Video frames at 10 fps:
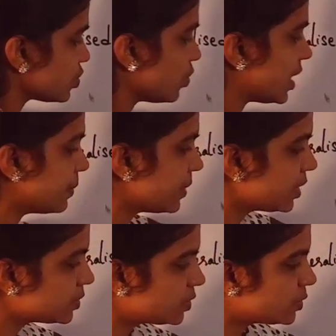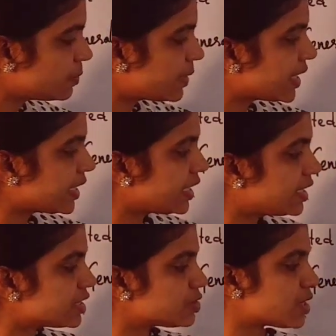to 1 by root 2 pi
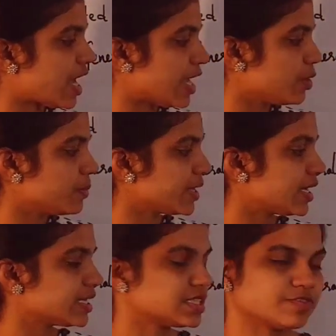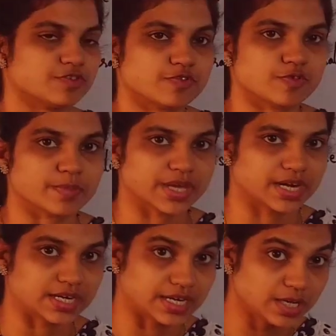e raised to I omega x f of
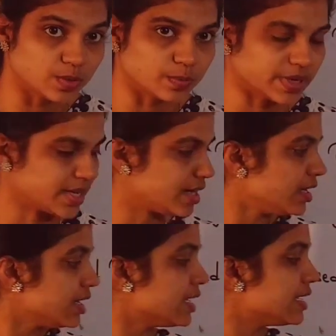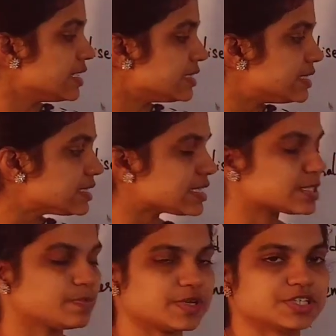omega d omega, this
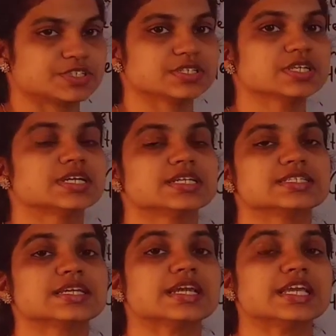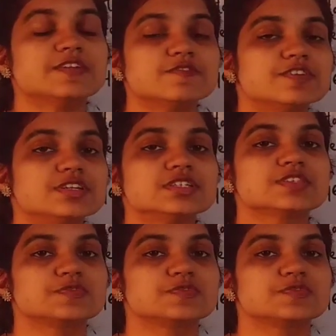expression is an inverse